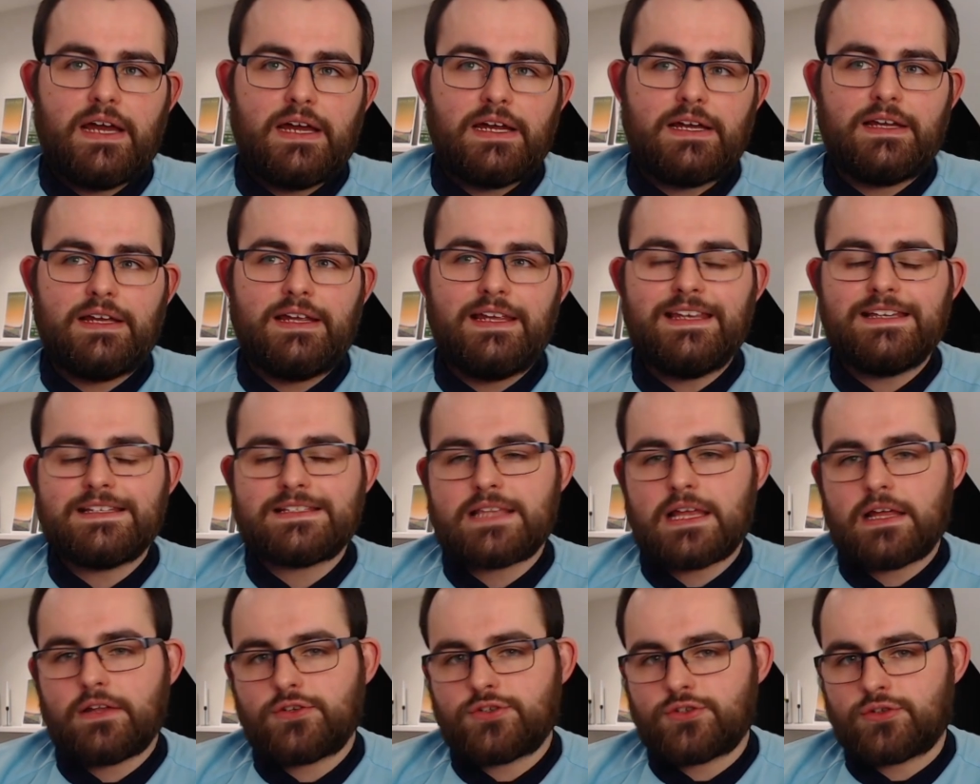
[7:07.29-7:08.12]
is
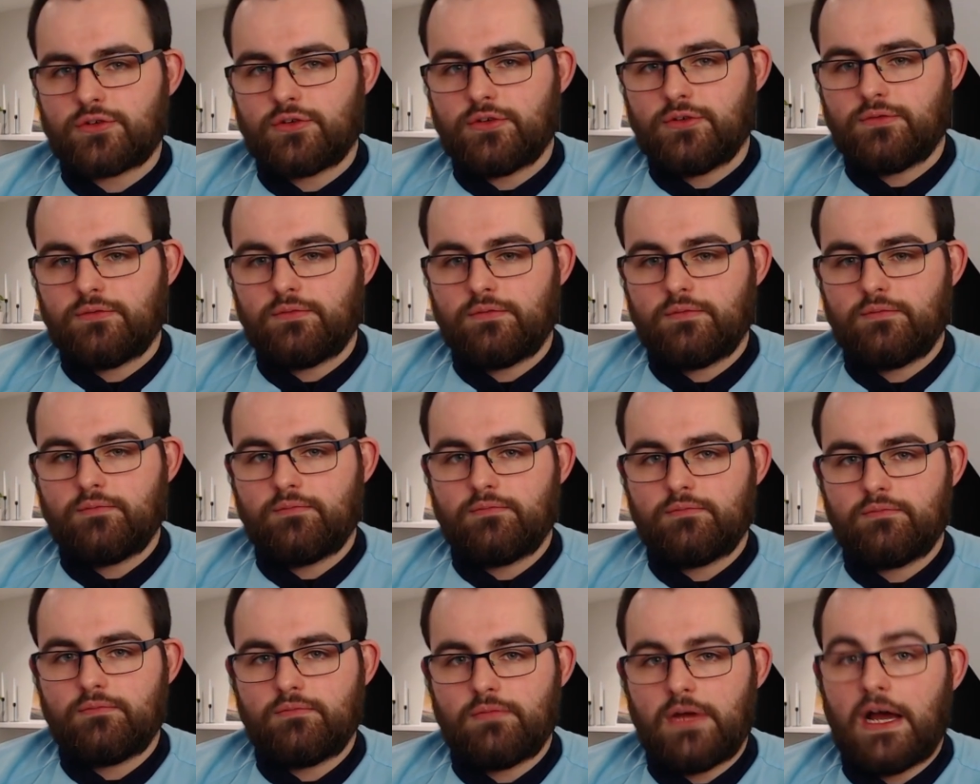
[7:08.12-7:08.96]
that true?
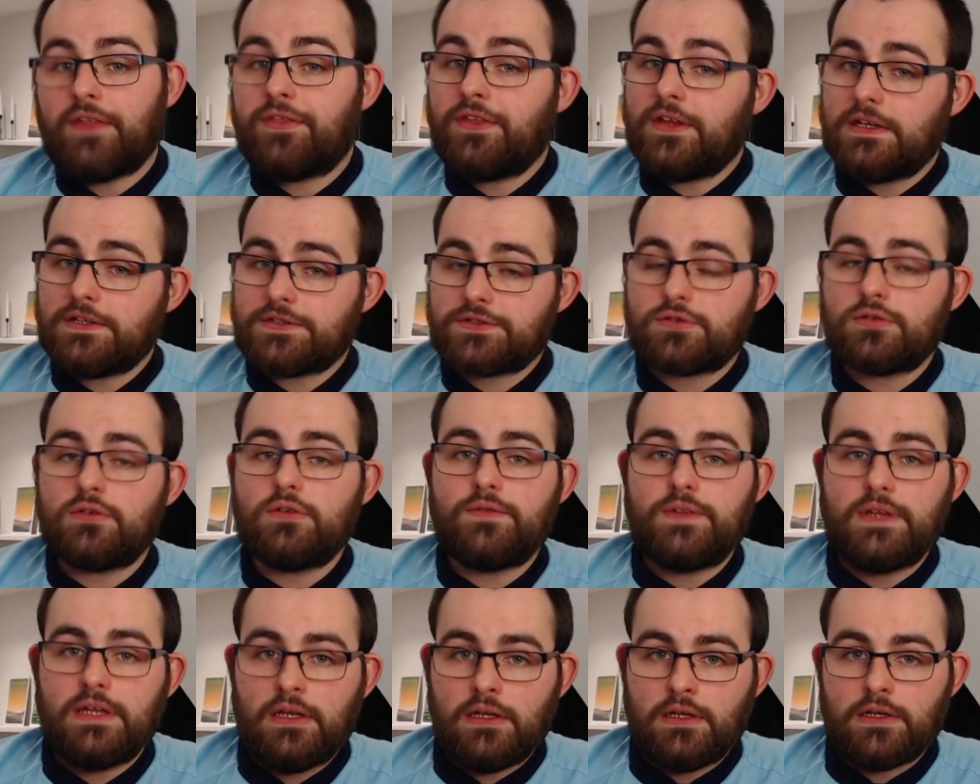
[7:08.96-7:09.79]
I think it's true of
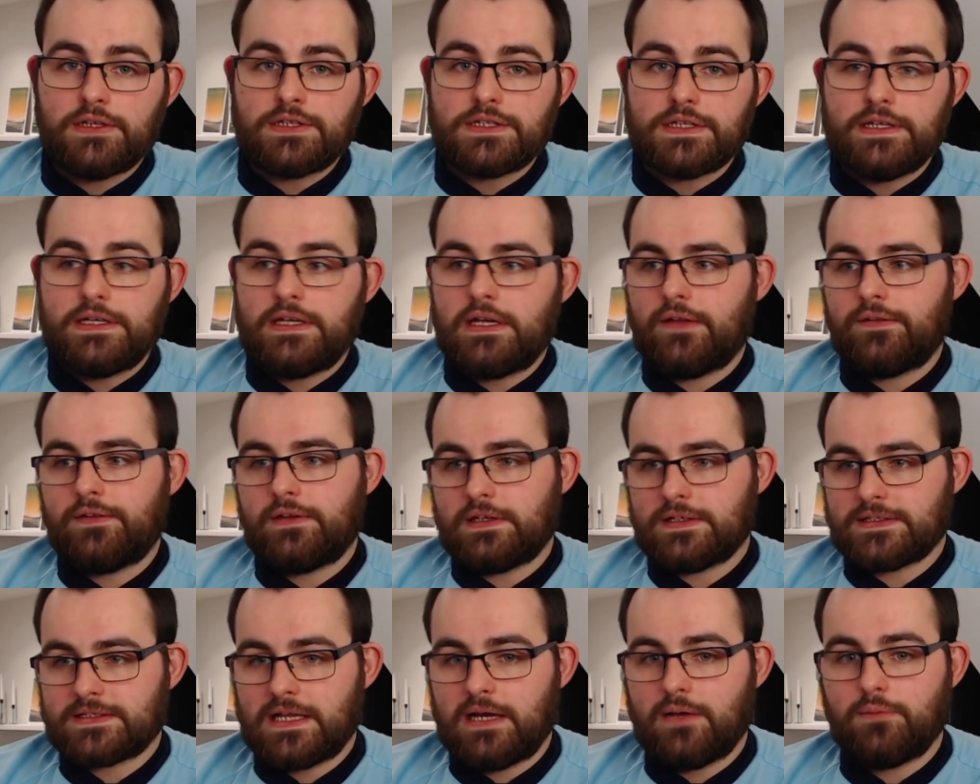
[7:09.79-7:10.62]
the English League. I think
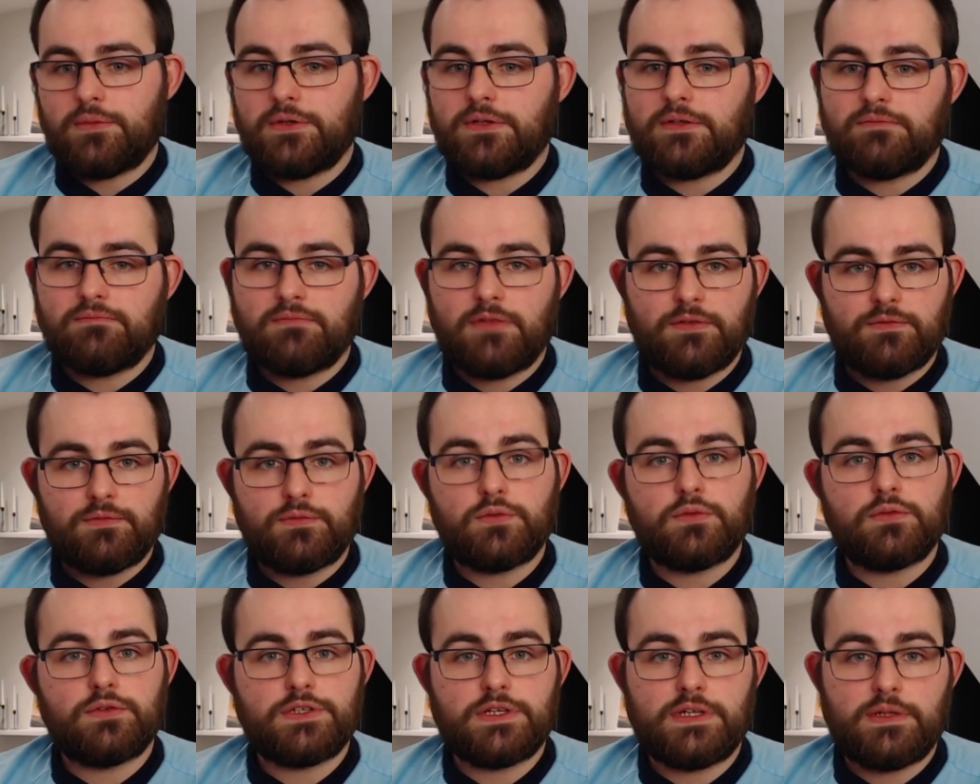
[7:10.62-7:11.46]
that's now been
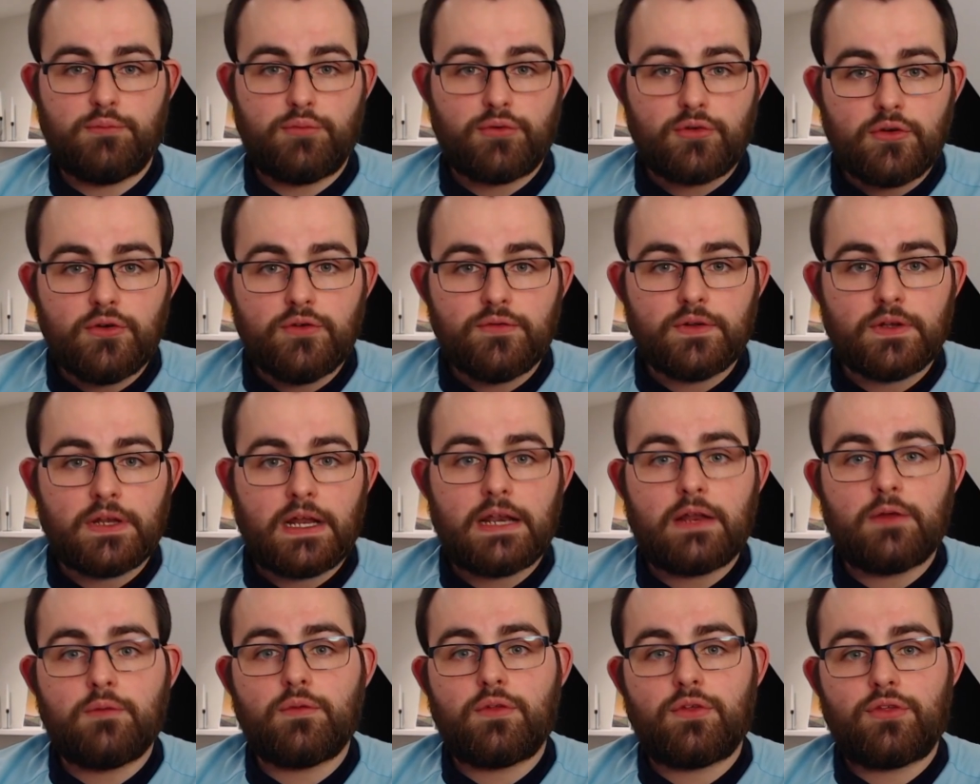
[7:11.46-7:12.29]
unfortunately proven. I
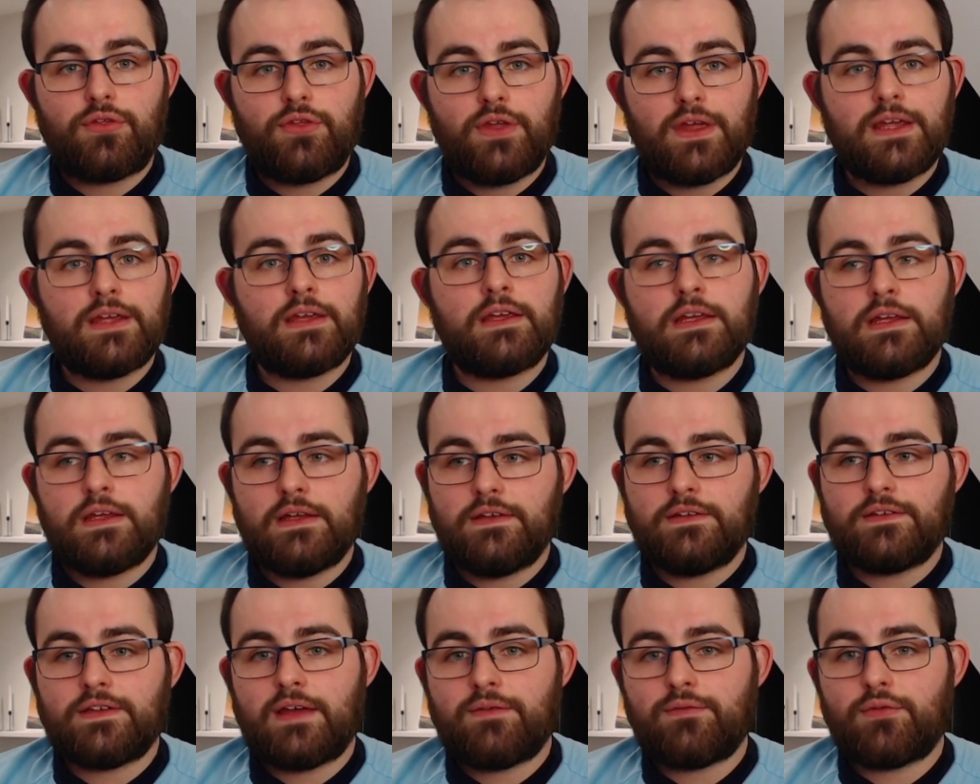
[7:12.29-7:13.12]
don't think it is
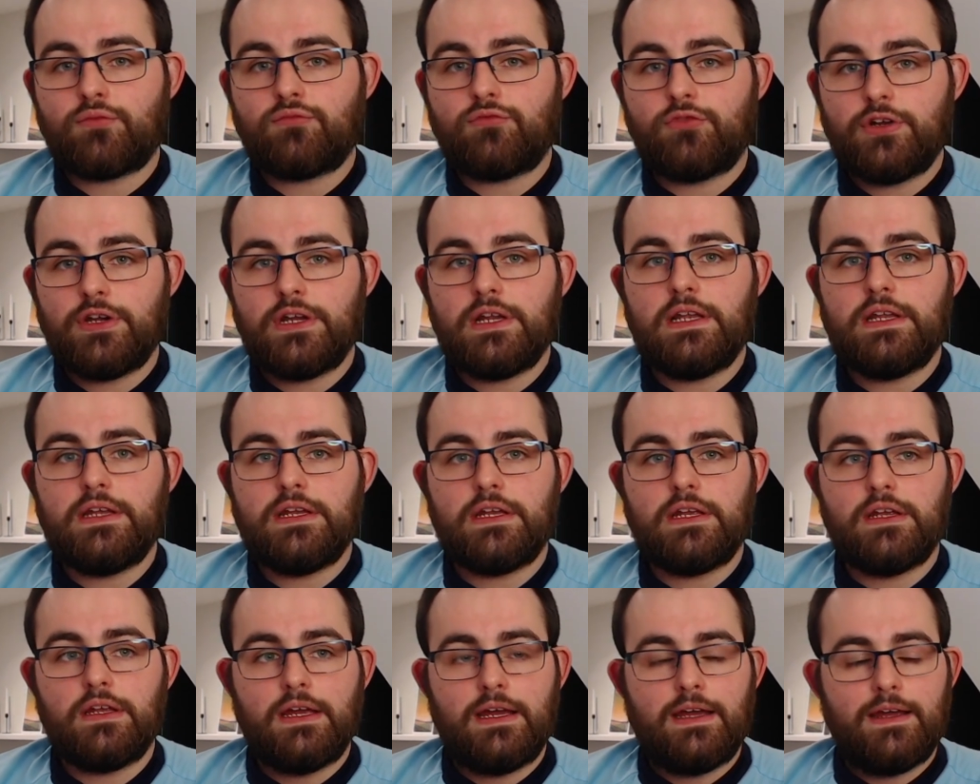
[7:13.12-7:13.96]
ever
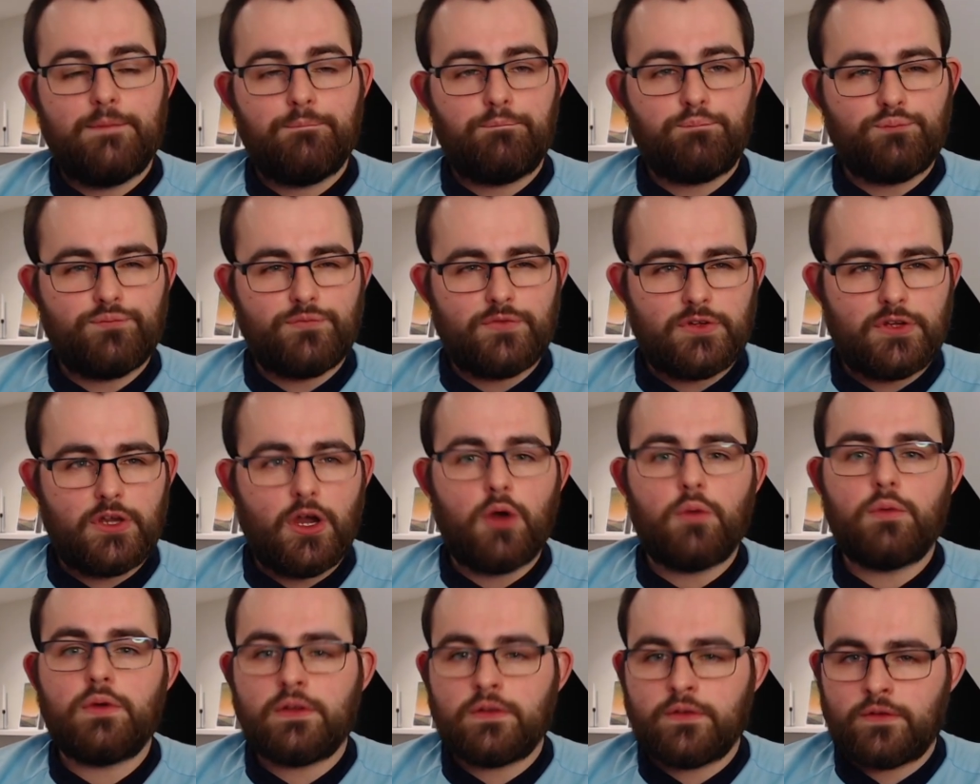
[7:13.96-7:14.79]
really
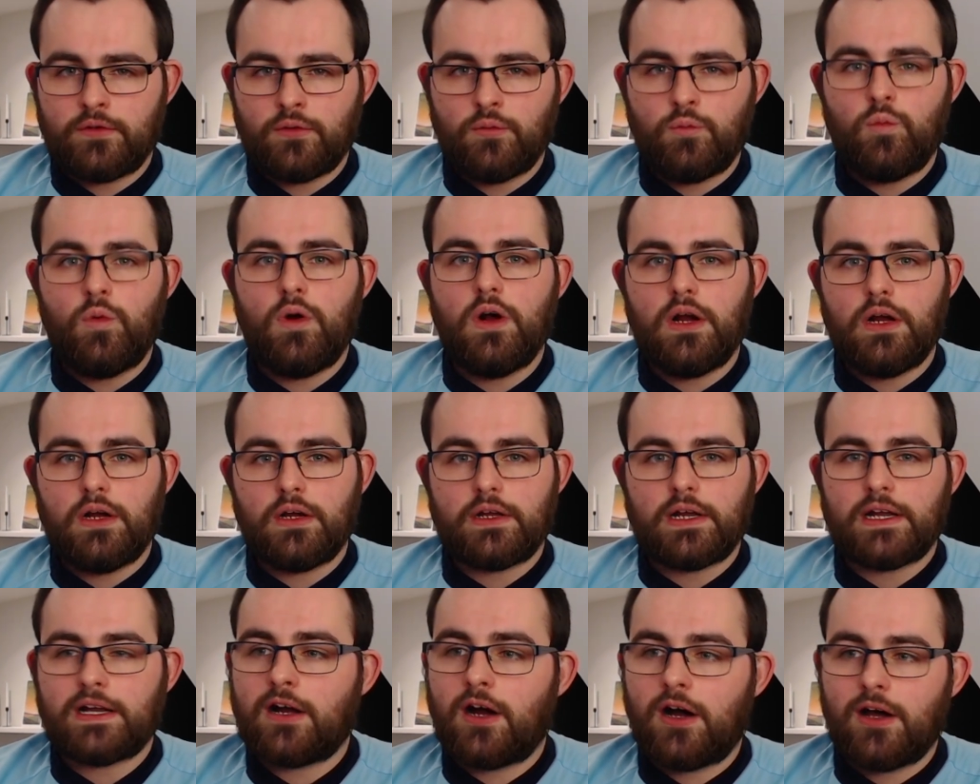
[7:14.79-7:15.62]
going to work. I
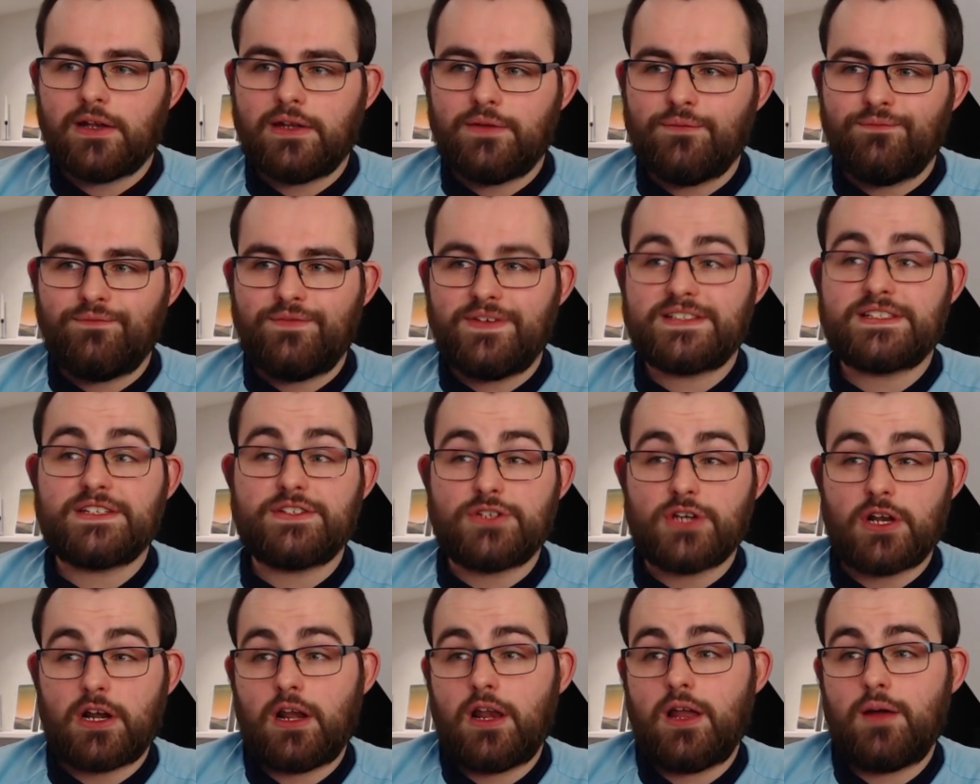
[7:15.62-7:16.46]
can't envisage a
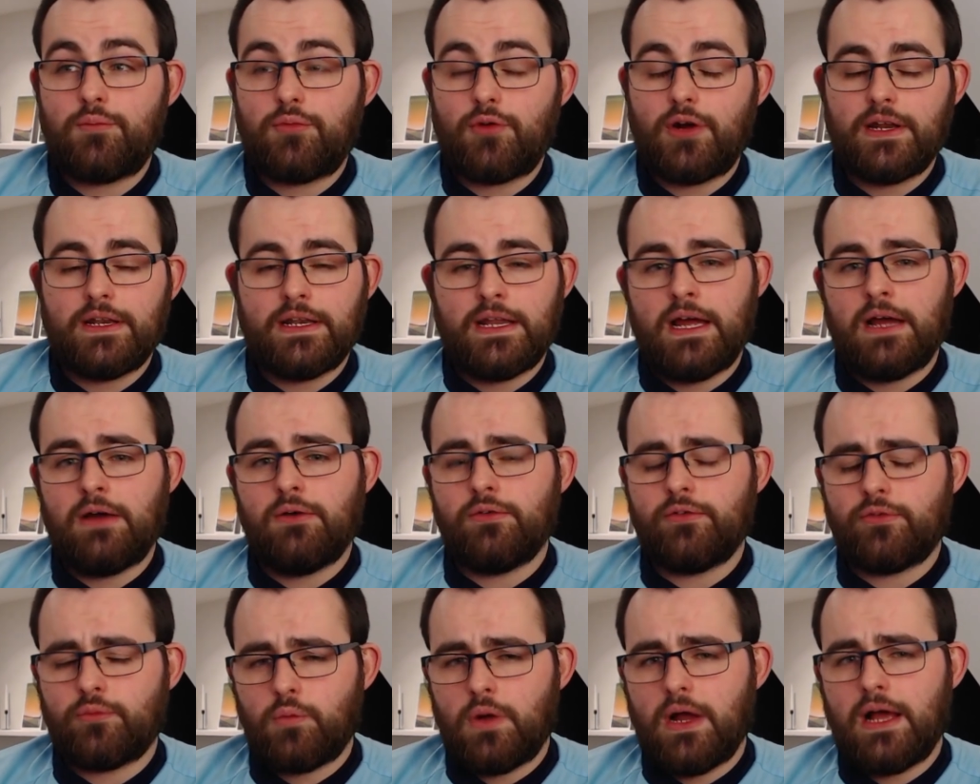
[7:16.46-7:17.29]
club right now
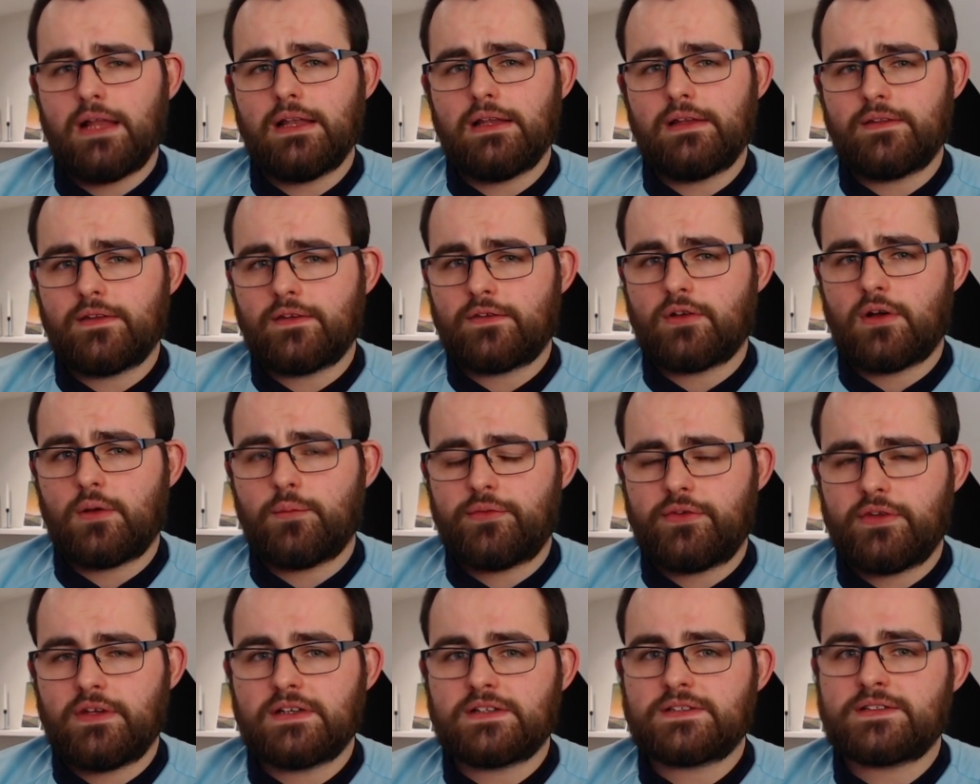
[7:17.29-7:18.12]
as well in the top
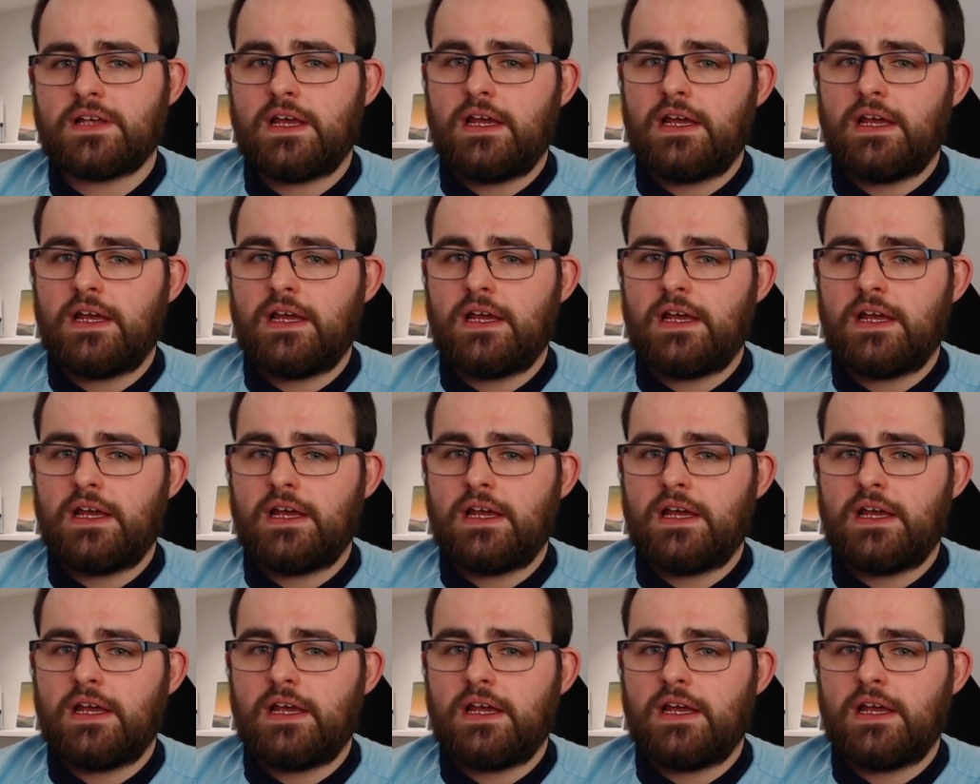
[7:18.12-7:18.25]
6